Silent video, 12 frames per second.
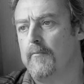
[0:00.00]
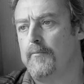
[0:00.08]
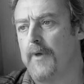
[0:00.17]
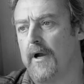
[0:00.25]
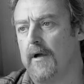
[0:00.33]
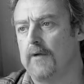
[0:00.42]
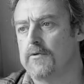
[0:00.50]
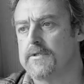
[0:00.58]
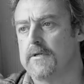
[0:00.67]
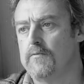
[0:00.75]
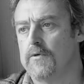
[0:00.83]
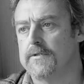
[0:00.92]
But I
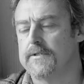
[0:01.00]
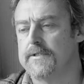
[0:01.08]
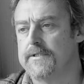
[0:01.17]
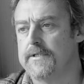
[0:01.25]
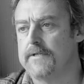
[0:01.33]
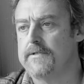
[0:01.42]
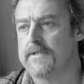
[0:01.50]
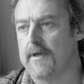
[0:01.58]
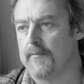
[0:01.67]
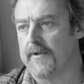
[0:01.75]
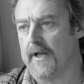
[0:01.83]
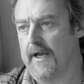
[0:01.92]
also want to do
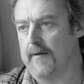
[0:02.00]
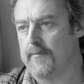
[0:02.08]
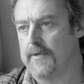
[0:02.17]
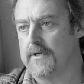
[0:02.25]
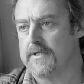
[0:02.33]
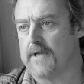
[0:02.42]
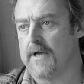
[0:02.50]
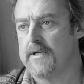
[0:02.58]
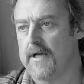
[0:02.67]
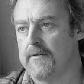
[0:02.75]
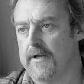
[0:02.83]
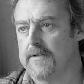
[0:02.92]
something because I
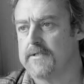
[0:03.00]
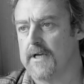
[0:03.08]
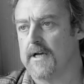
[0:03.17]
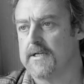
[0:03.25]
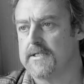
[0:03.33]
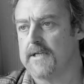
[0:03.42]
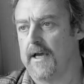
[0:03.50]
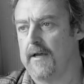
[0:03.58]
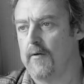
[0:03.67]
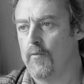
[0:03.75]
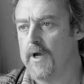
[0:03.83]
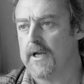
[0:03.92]
know those guys say,
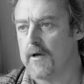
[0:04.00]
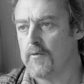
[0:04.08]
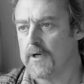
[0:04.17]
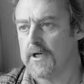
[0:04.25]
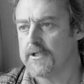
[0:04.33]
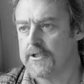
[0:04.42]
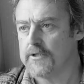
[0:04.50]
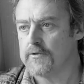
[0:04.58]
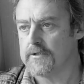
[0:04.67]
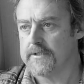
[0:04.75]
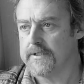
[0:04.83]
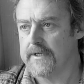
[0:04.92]
we don't want our
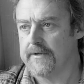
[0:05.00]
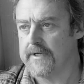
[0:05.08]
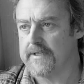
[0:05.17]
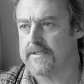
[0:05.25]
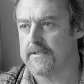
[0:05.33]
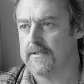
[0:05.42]
children to do this.